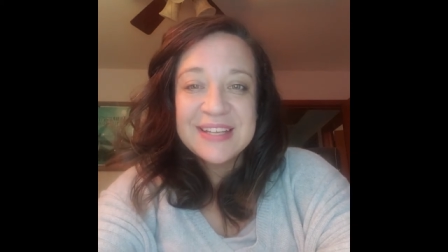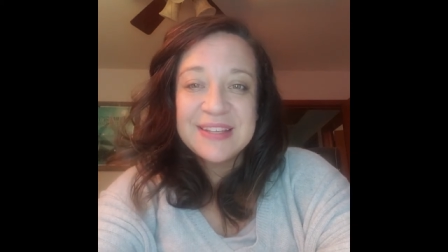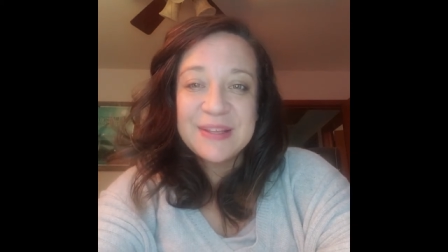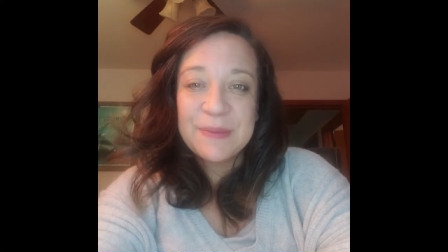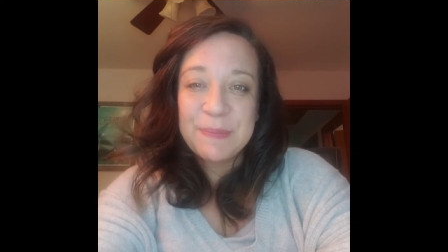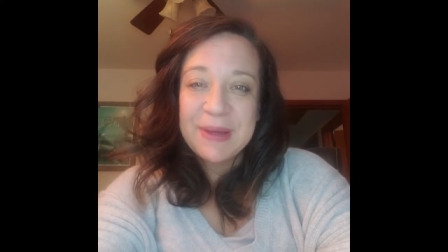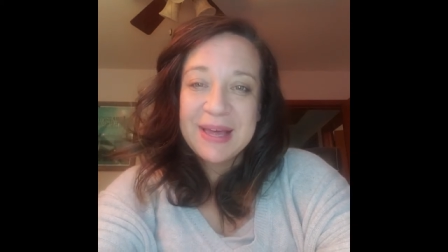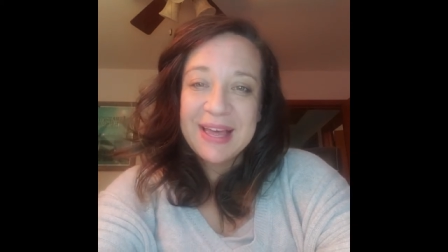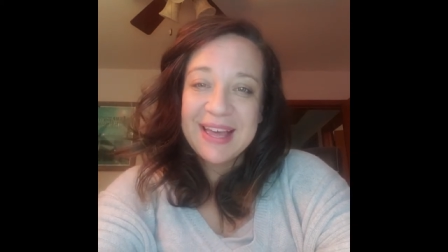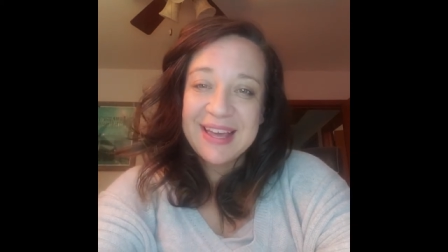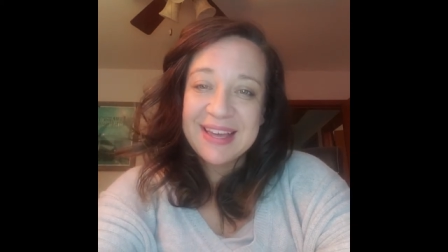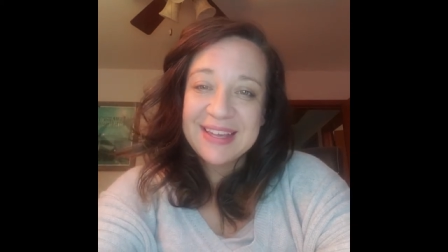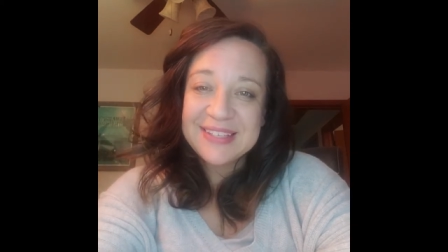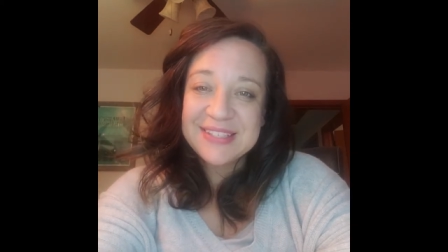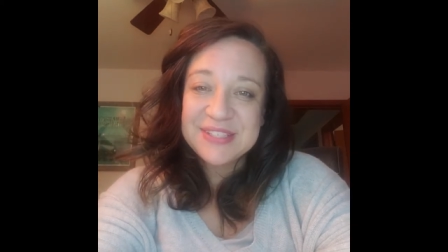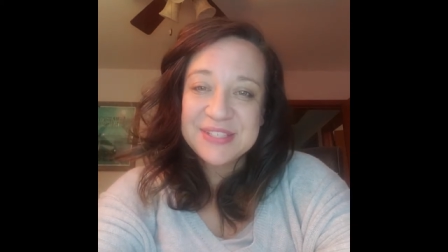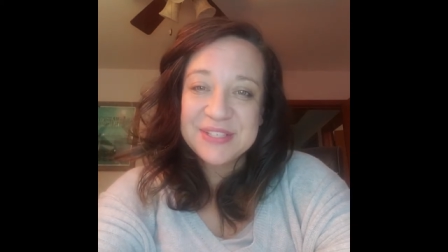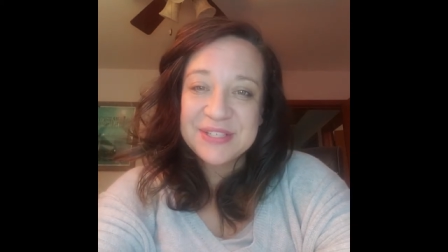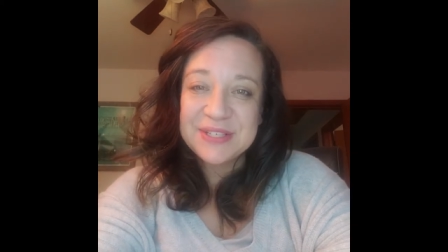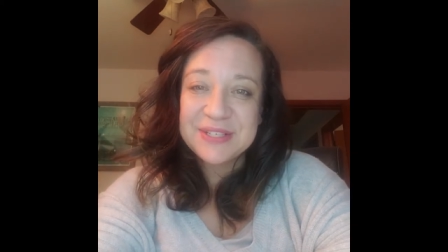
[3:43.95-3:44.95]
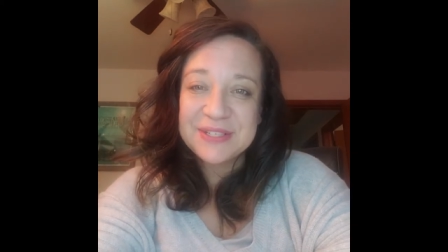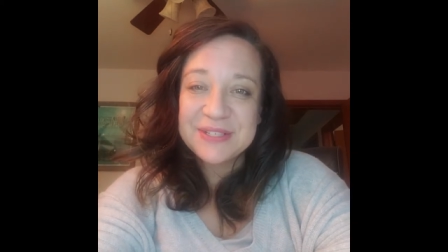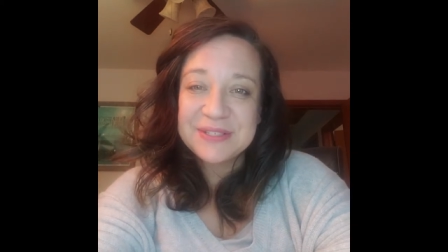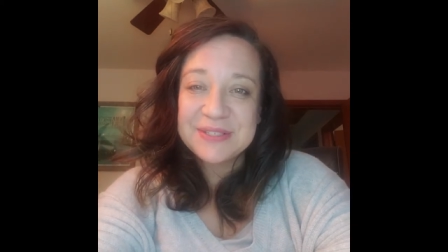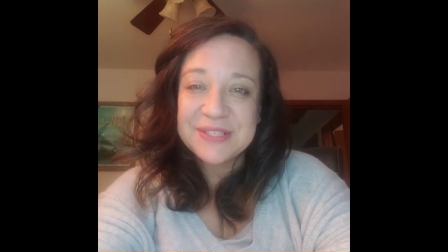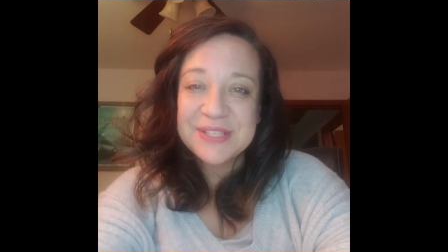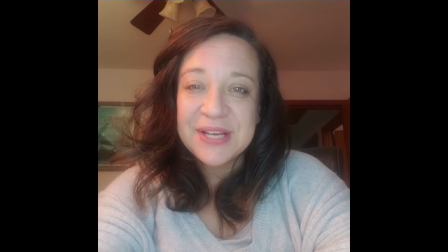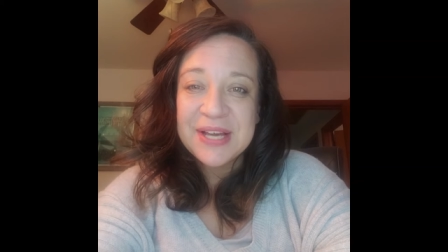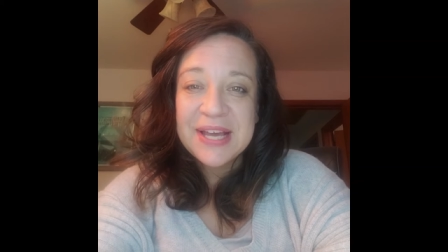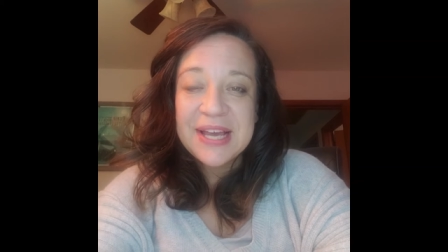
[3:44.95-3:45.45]
the
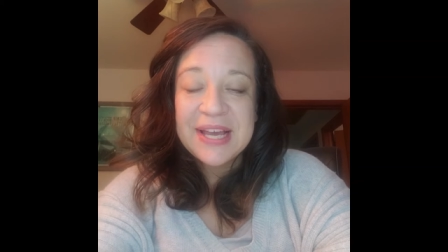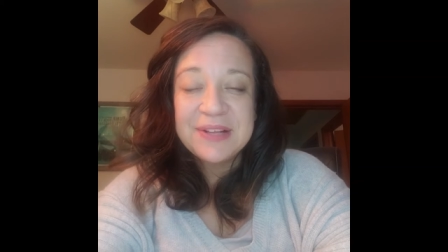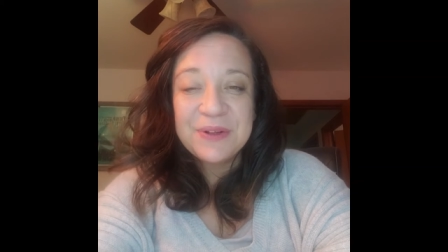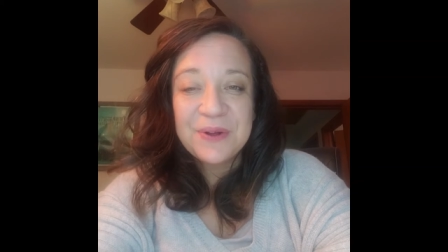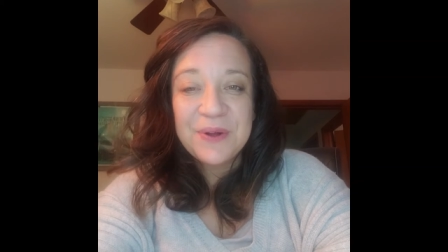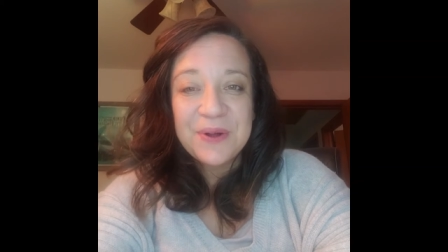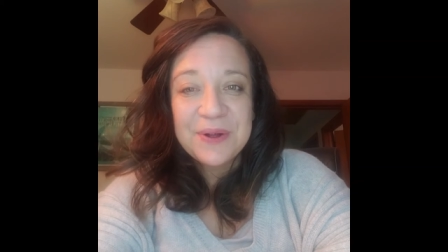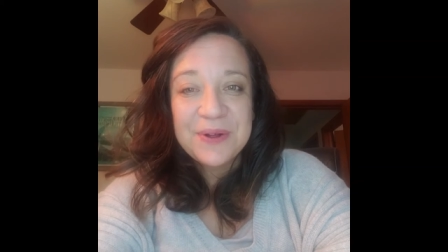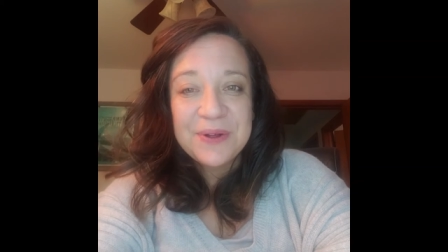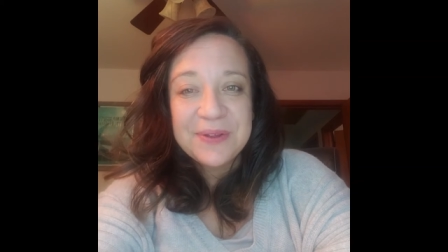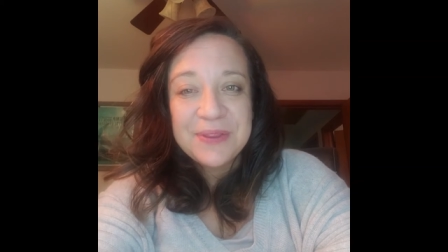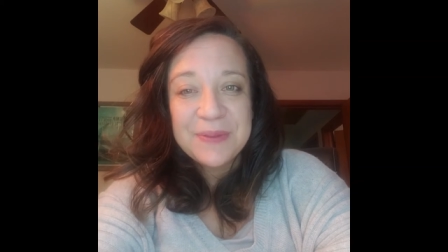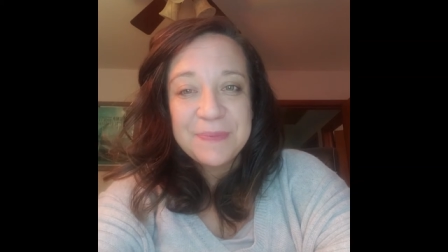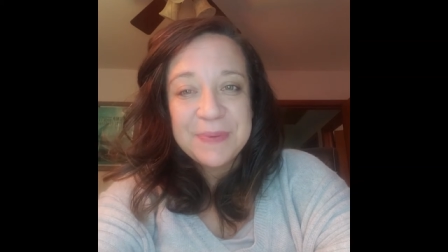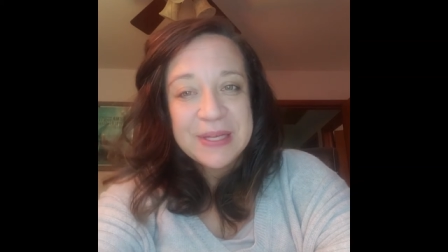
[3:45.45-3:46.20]
pastors, and all the